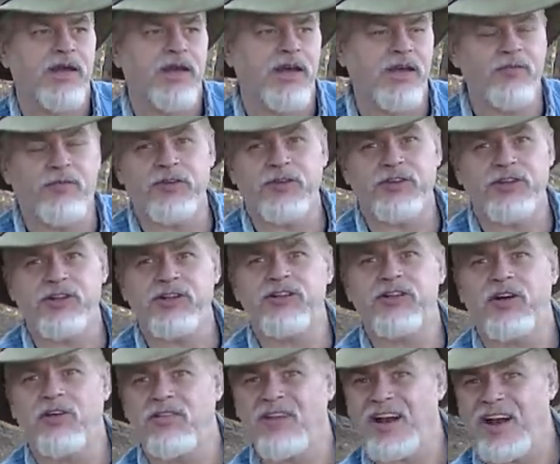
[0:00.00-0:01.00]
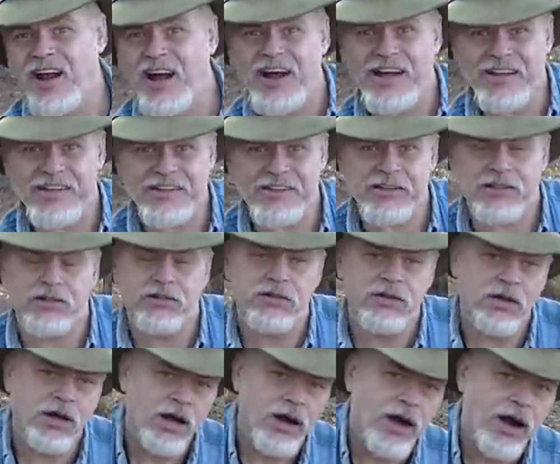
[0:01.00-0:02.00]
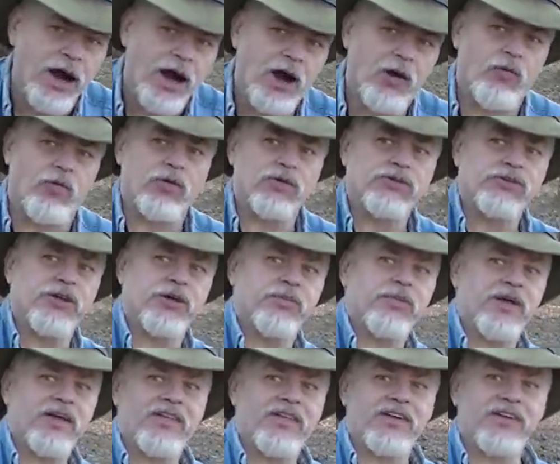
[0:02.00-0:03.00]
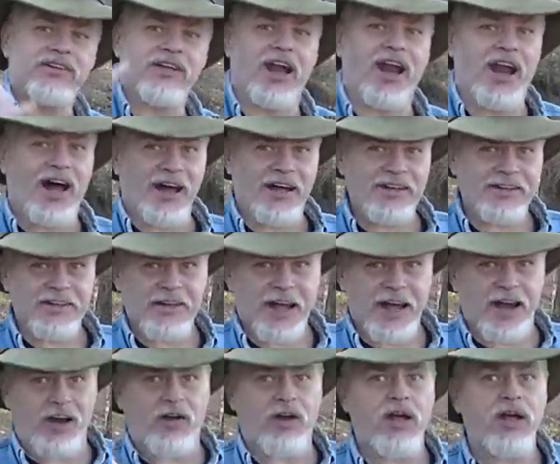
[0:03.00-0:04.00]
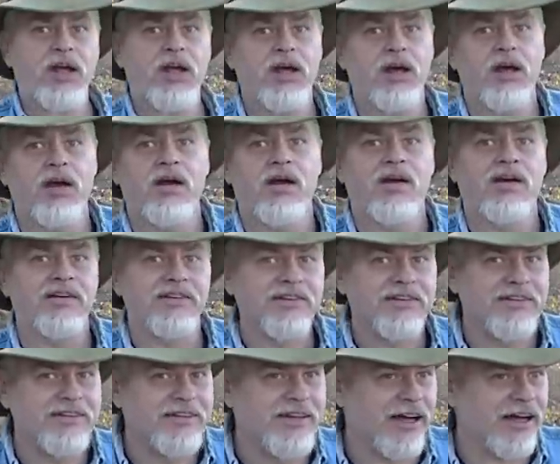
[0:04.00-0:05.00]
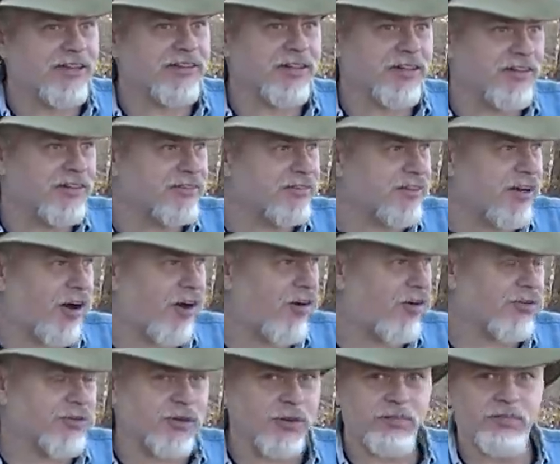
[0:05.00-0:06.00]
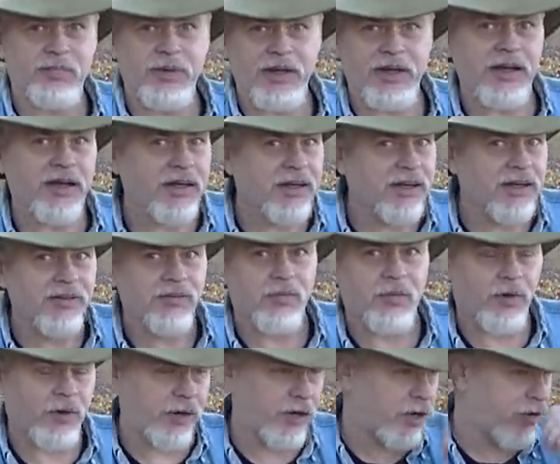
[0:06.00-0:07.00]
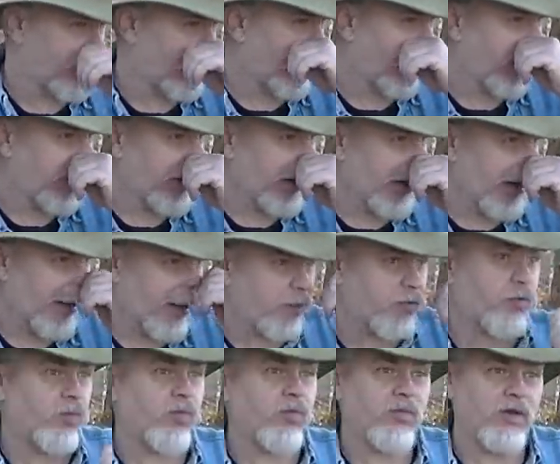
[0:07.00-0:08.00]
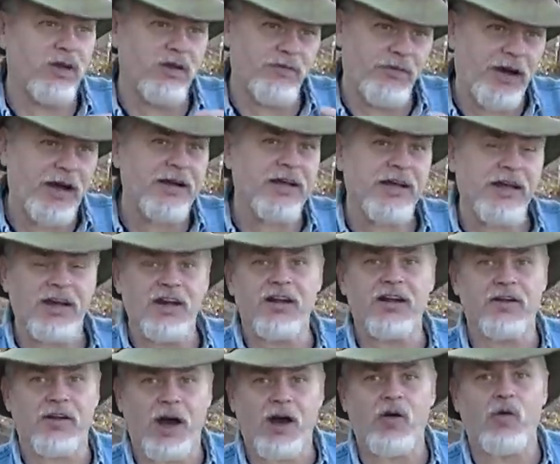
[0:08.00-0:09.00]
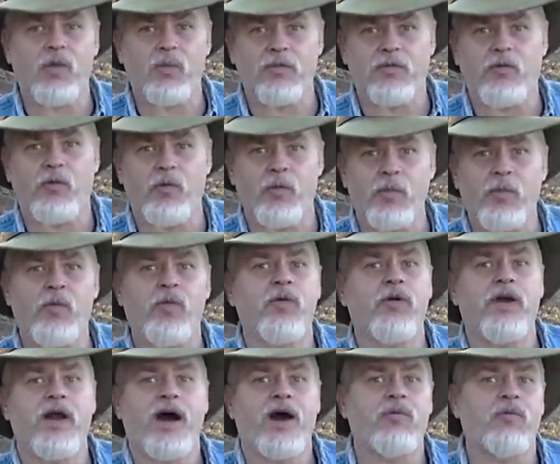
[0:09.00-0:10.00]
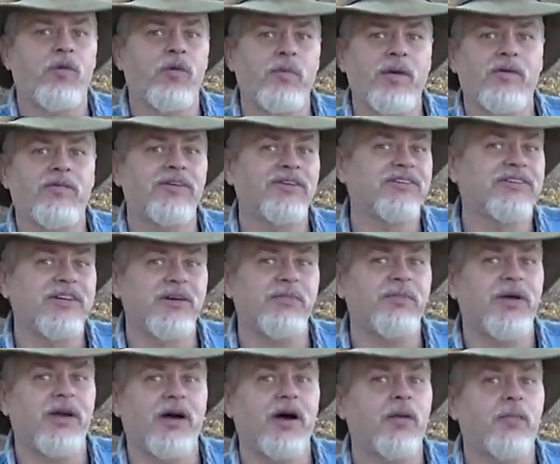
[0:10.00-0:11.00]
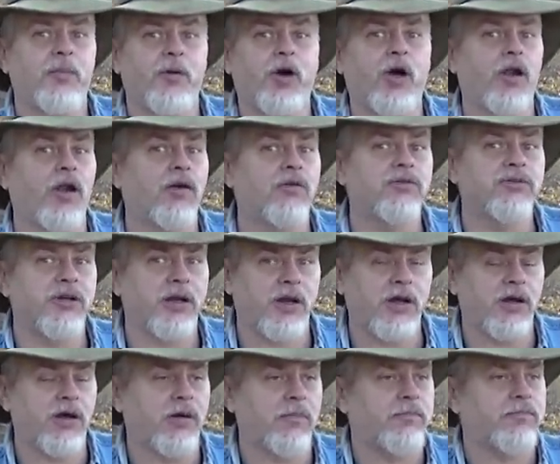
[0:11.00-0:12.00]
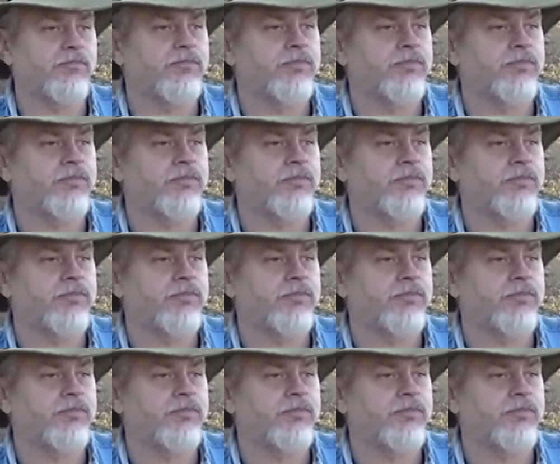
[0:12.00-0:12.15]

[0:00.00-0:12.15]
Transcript: Emphasis on light. I want something that's light to carry, doesn't cause a big whatever, yet if I get a little cold before morning, I want to be able to zip it up or close it up.